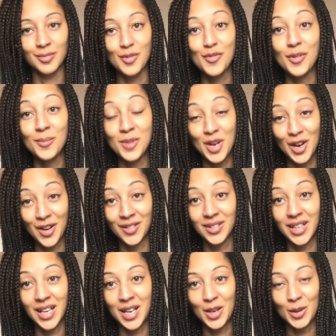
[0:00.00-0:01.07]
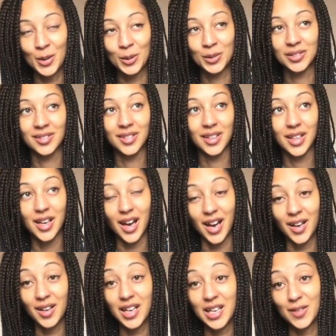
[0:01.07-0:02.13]
from Yarndale,
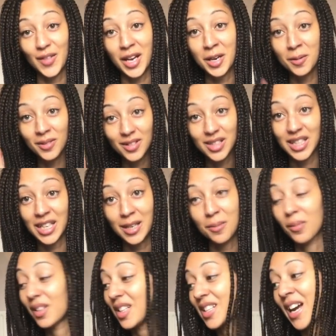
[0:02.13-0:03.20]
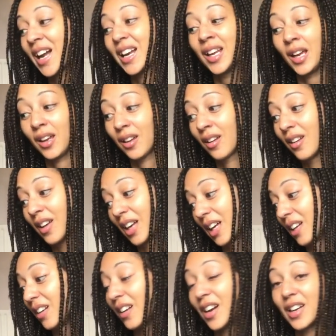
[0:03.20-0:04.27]
uh, if anyone's key for Natalie,
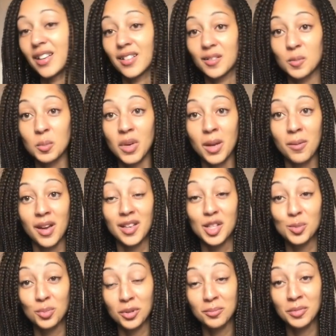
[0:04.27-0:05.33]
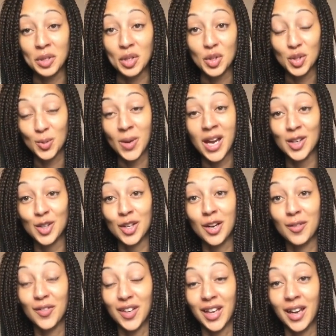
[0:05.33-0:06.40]
like maybe I need to put money in a swear
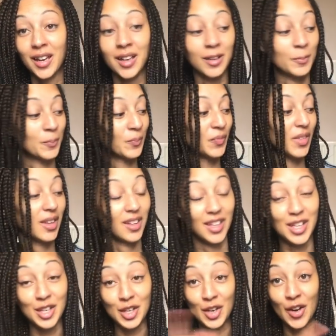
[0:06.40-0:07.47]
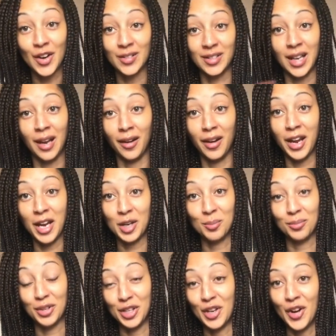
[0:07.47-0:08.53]
jar for getting Yarndale and
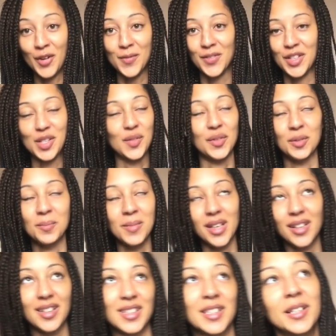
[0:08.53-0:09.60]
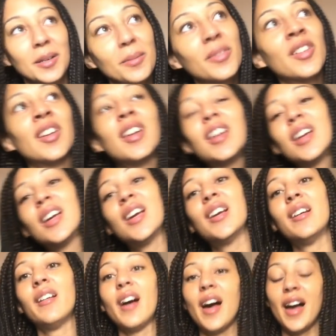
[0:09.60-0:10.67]
Edinburgh Yarn Festival mixed up.
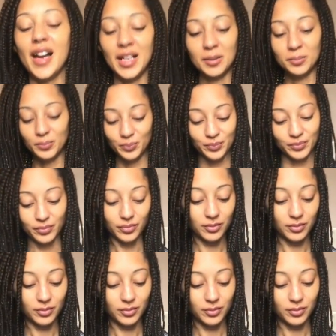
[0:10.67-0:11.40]
Um,